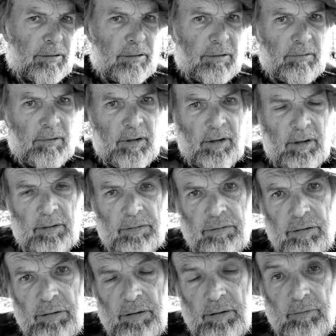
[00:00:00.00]
Well,
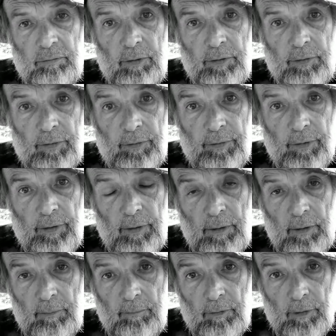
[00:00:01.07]
what to do?
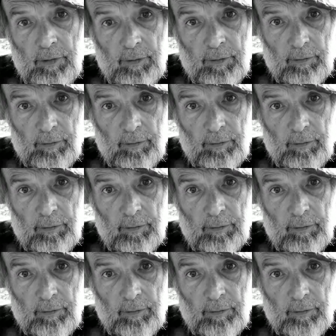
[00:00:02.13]
I'm wandering